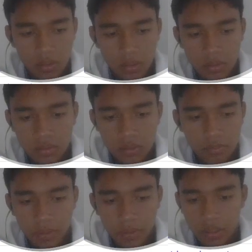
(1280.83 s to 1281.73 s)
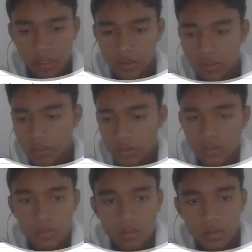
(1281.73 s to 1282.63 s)
let's just make it 18.
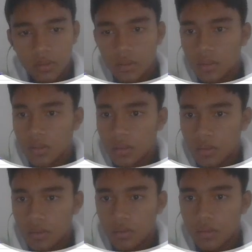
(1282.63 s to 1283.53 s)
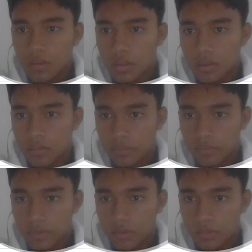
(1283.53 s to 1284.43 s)
Now
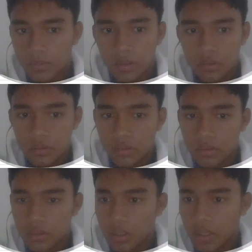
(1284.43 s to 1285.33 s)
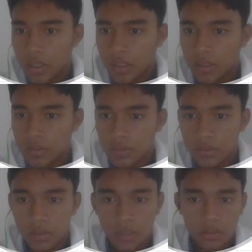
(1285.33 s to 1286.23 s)
font bold, and the
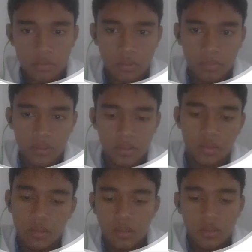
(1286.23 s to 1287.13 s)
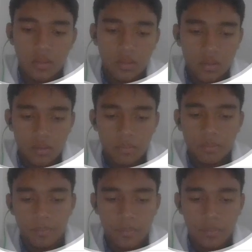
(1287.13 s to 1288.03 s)
text will be
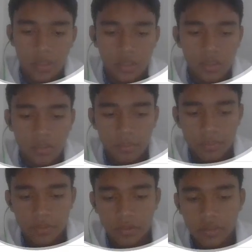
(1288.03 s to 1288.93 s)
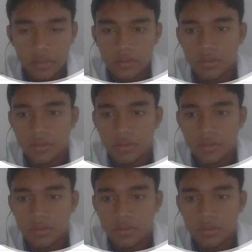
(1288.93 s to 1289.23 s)
my project.